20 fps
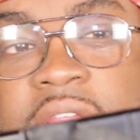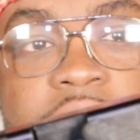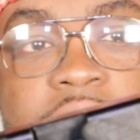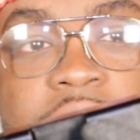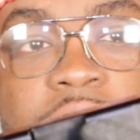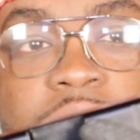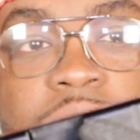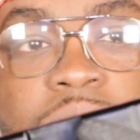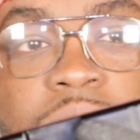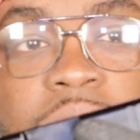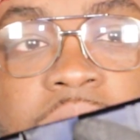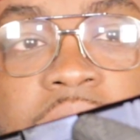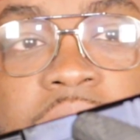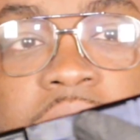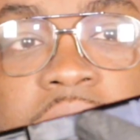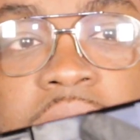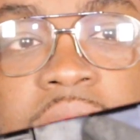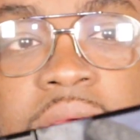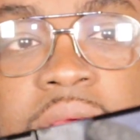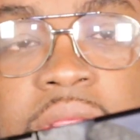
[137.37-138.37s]
to
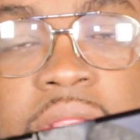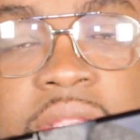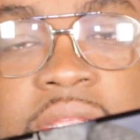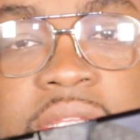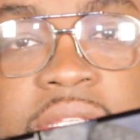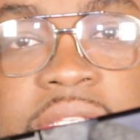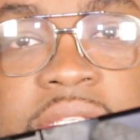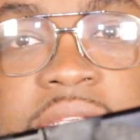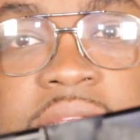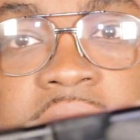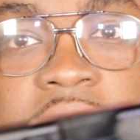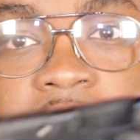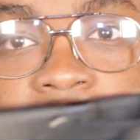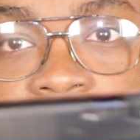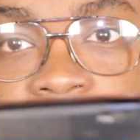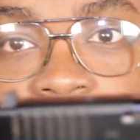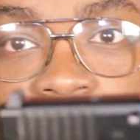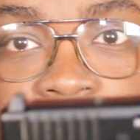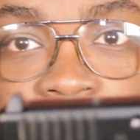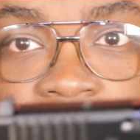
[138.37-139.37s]
this
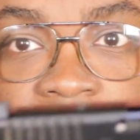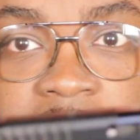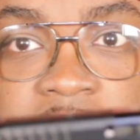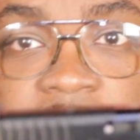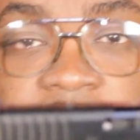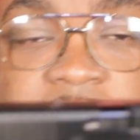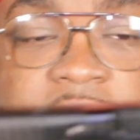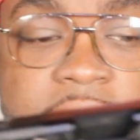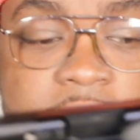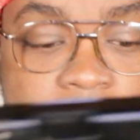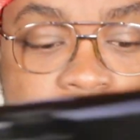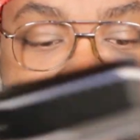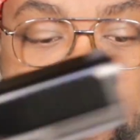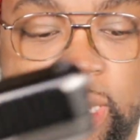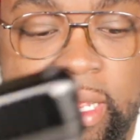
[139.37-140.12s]
particular firearm.